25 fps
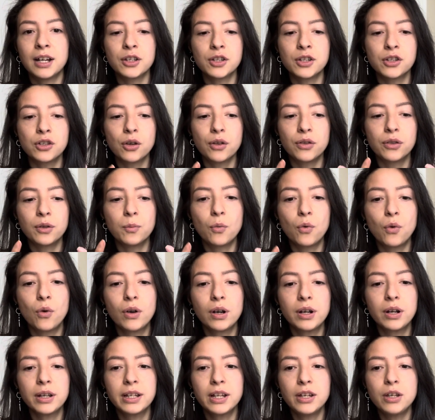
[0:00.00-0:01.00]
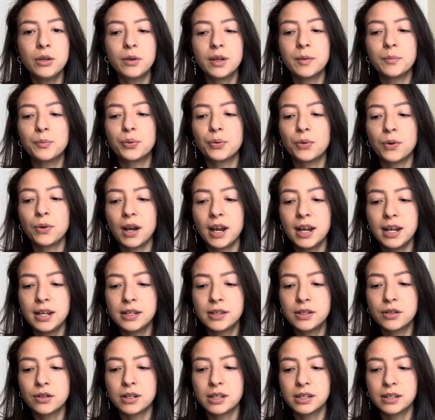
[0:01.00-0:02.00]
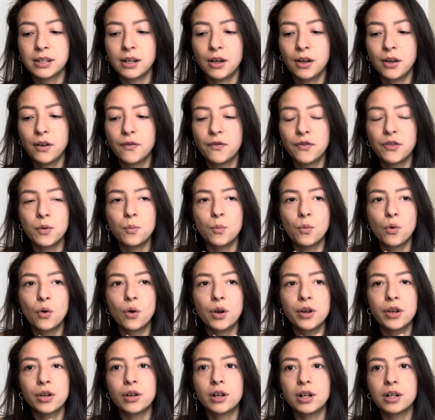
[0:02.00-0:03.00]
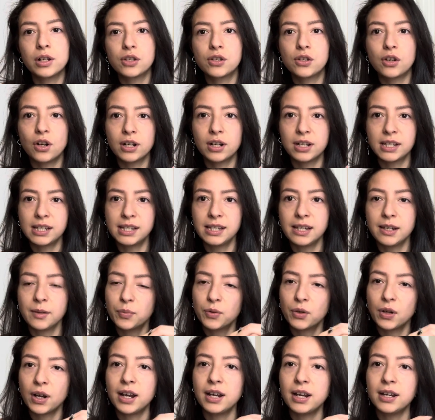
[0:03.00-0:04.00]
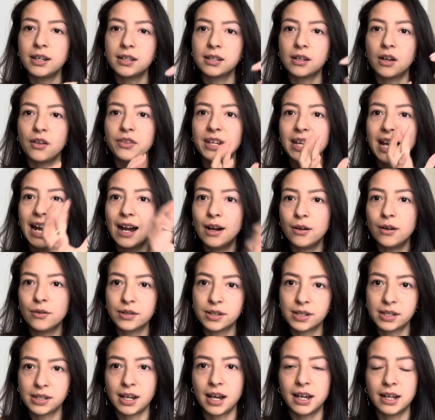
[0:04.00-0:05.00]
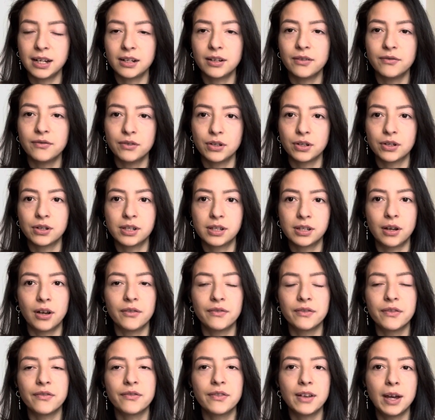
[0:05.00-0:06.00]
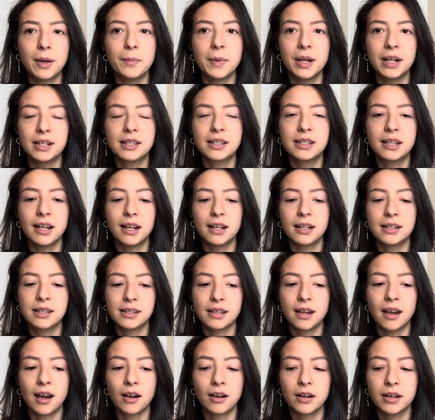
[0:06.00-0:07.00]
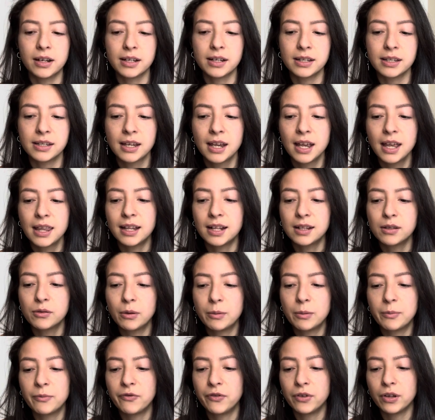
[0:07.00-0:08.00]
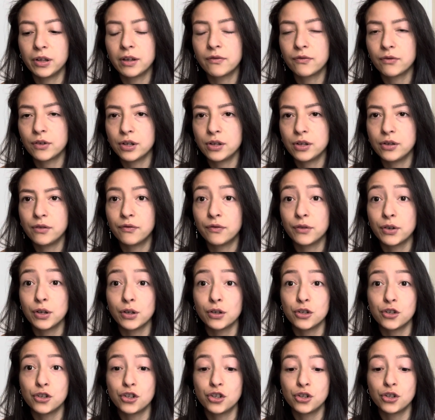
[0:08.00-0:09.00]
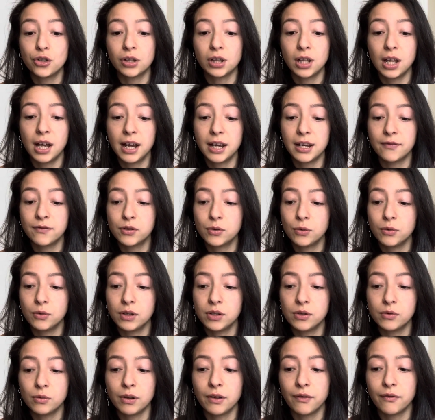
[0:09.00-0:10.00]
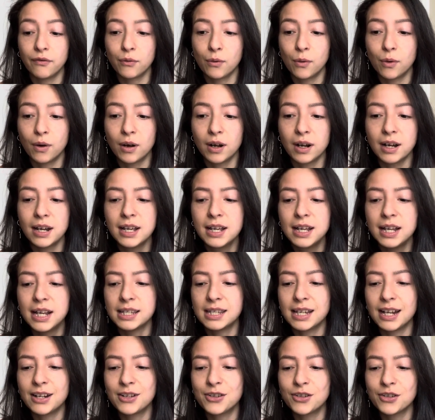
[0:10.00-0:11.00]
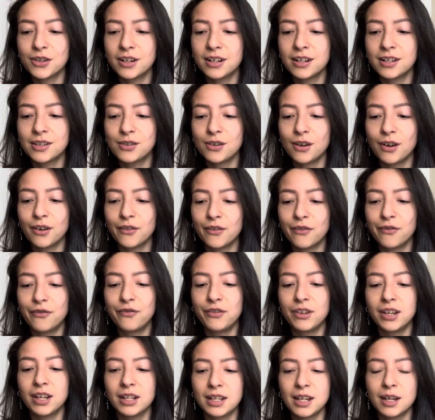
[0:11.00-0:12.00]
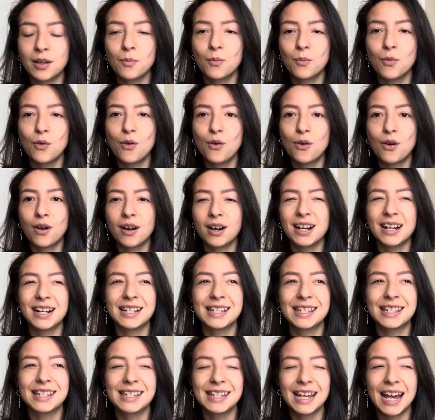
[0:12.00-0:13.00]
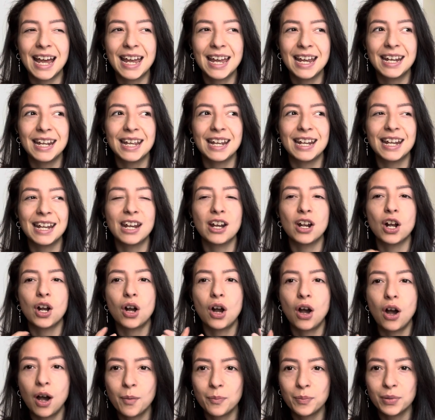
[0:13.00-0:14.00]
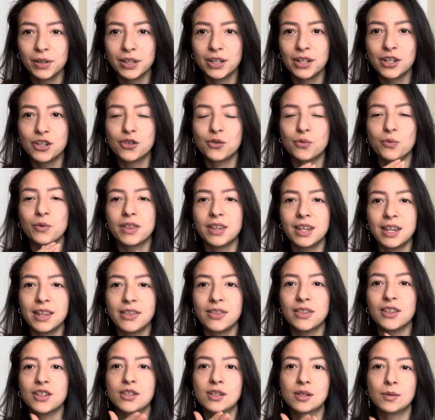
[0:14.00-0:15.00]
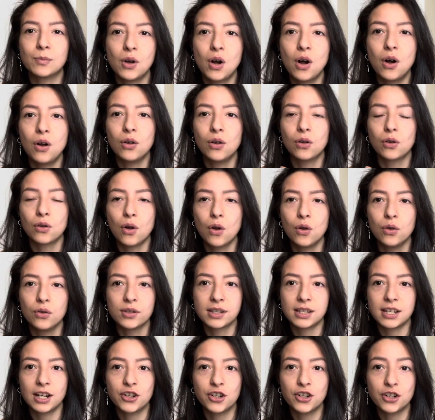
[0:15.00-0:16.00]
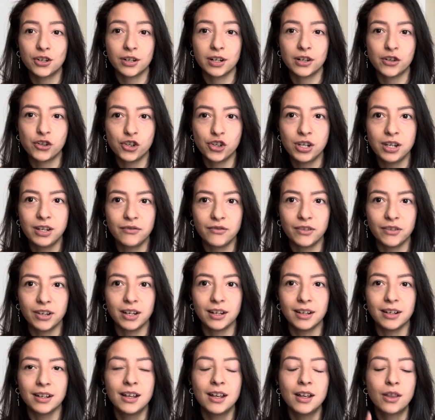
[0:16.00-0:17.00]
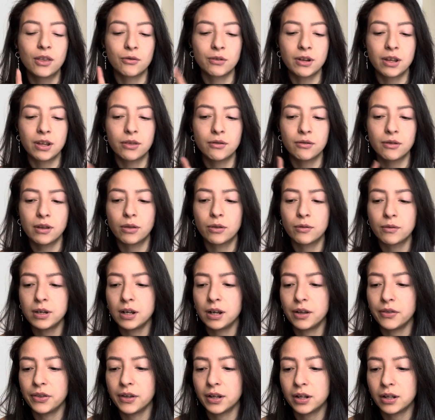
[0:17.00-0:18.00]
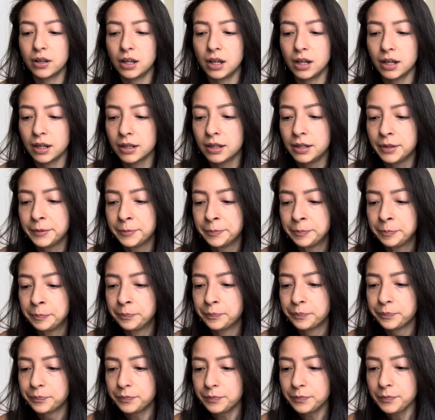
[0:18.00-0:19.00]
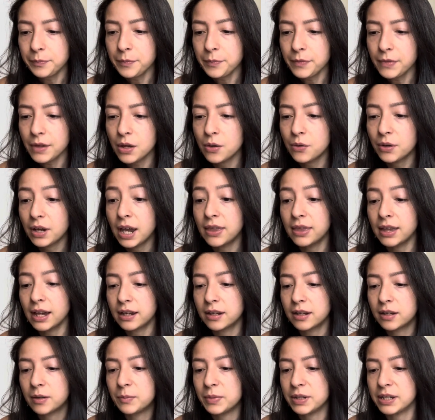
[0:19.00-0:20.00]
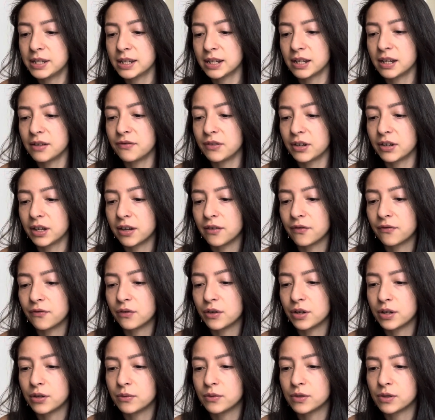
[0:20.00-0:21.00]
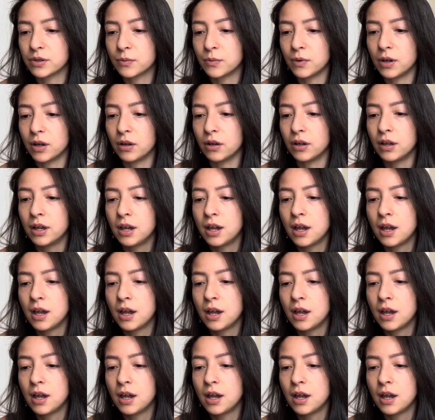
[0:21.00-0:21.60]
So the more that you can praise yourself, the more you're gonna start seeing praise on the outside of yourself, if that makes sense, Aries. That's what I'm feeling for you for your July of 2024, is that you're gonna start feeling more excited and accomplished within the small goals that you're achieving. 333 on the clock. Okay, that could be significant for you as well.